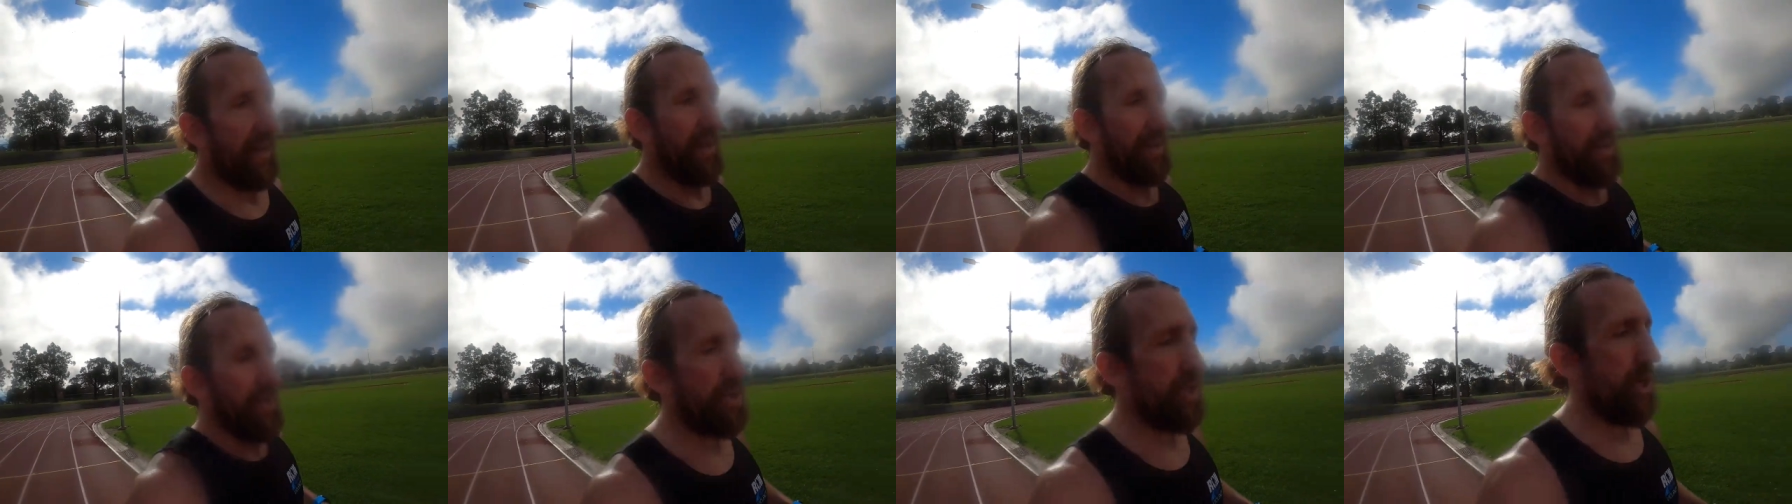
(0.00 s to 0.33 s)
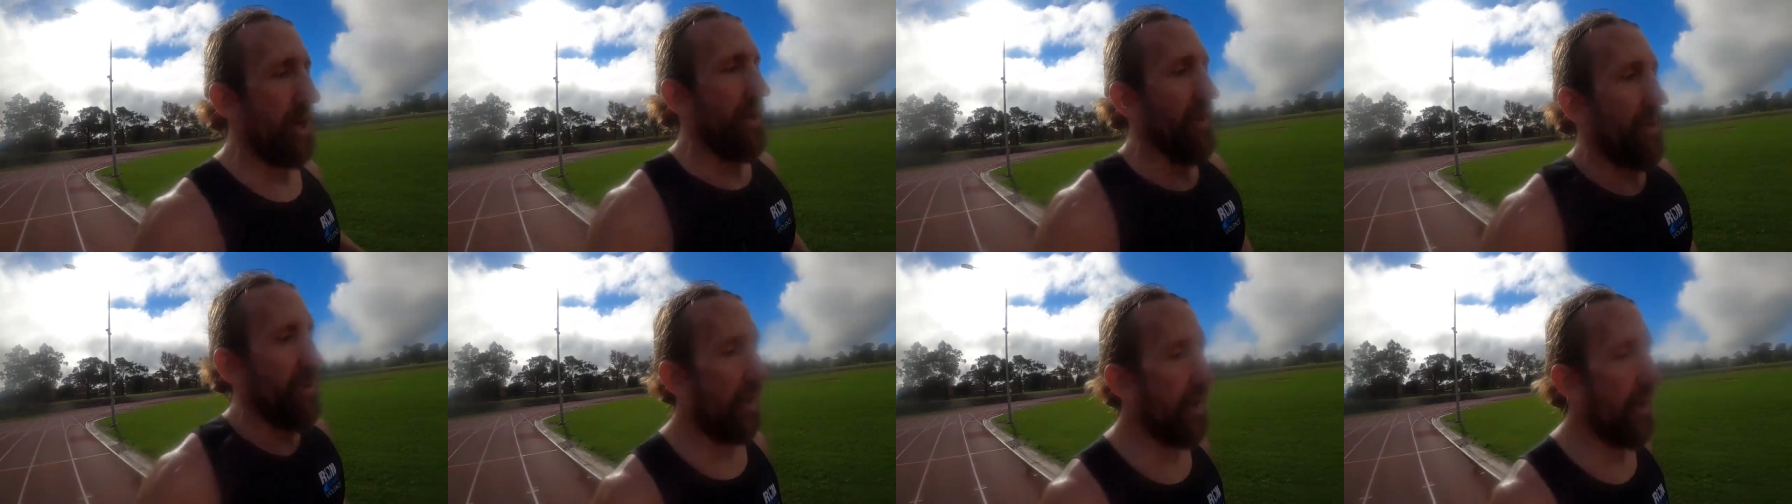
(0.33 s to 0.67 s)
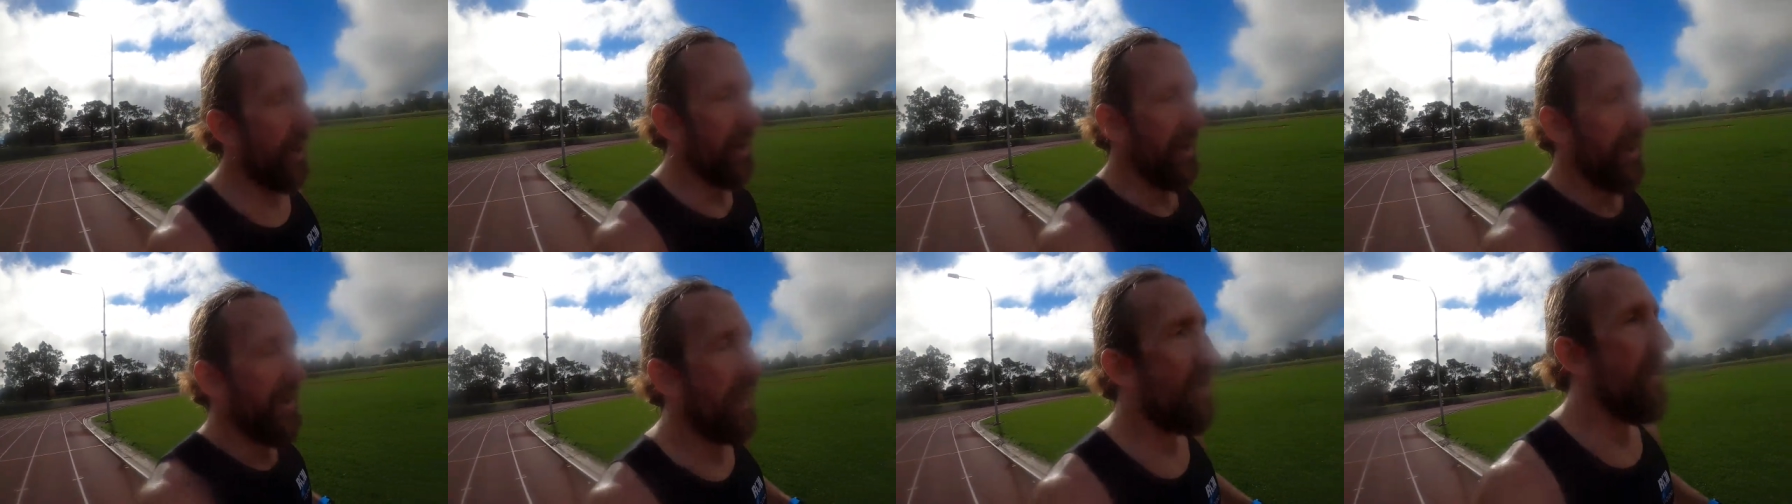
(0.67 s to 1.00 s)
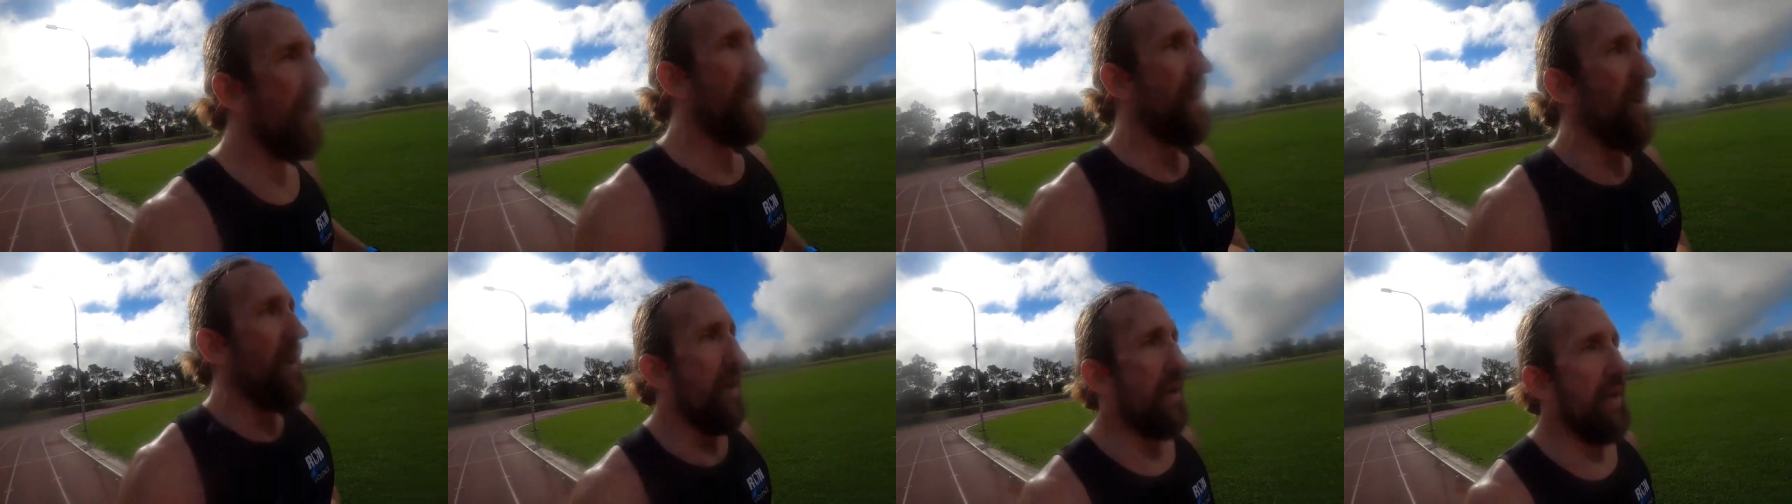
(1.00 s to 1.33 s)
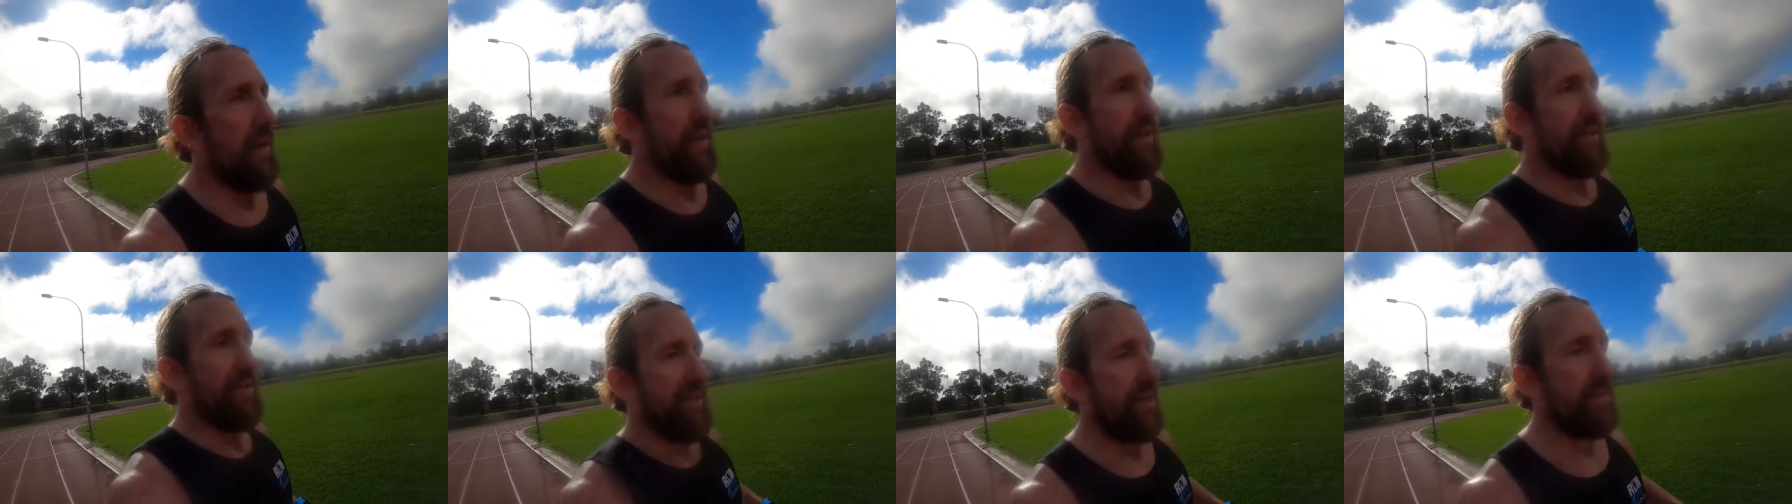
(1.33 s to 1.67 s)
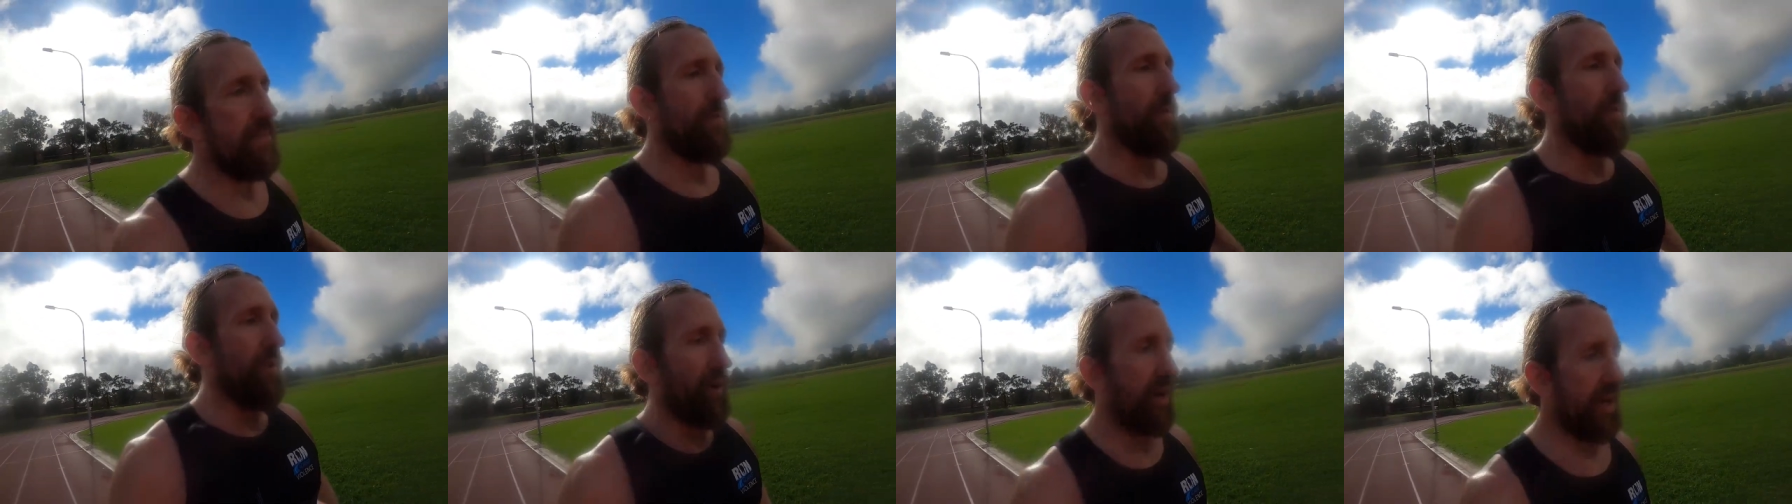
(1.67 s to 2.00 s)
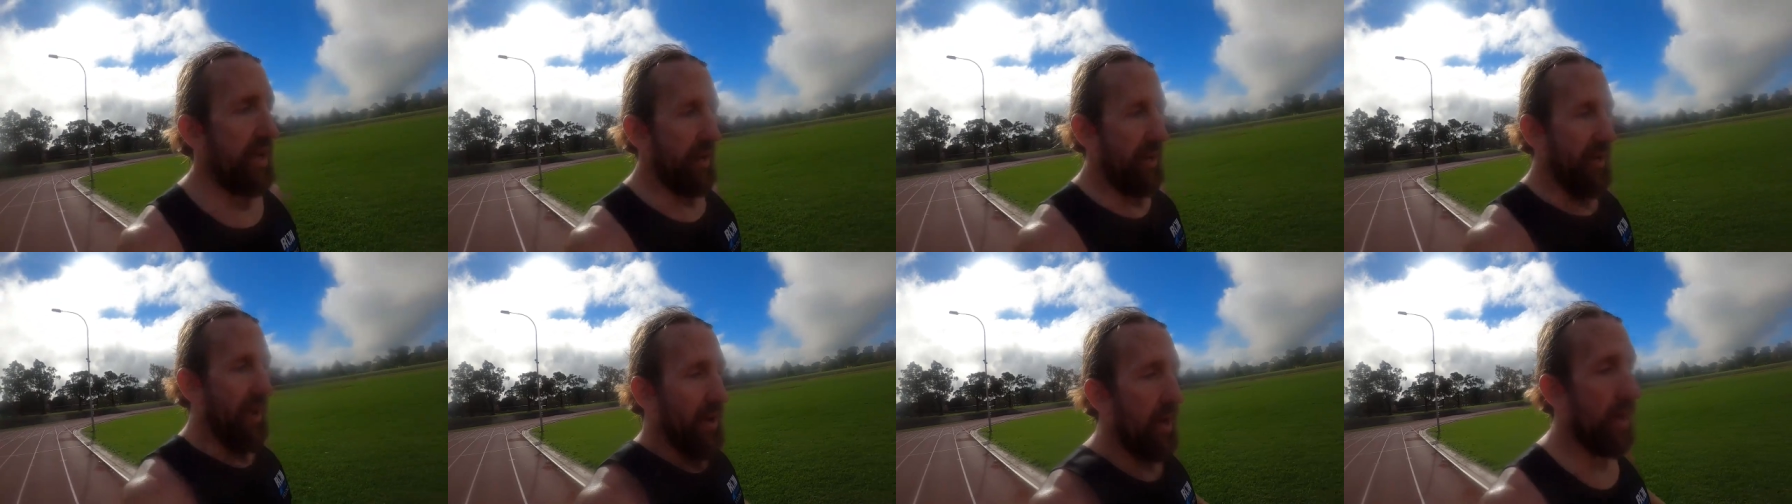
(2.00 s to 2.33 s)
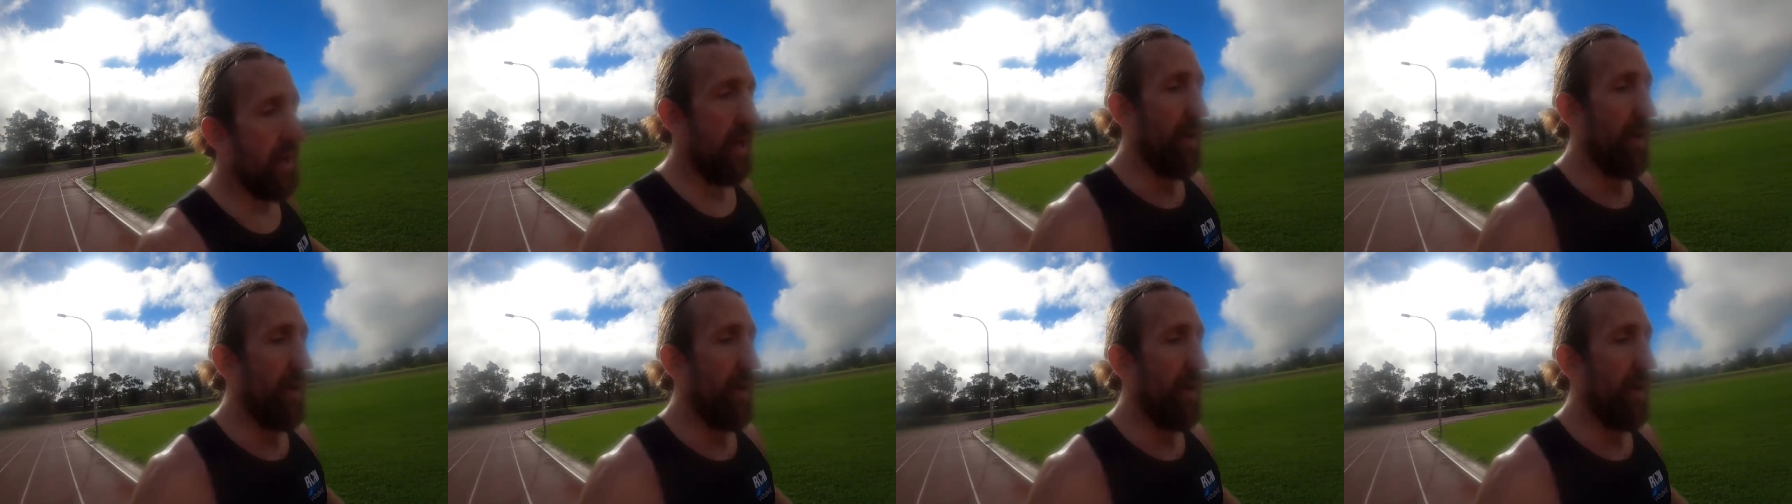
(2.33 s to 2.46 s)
I had a gel and some water.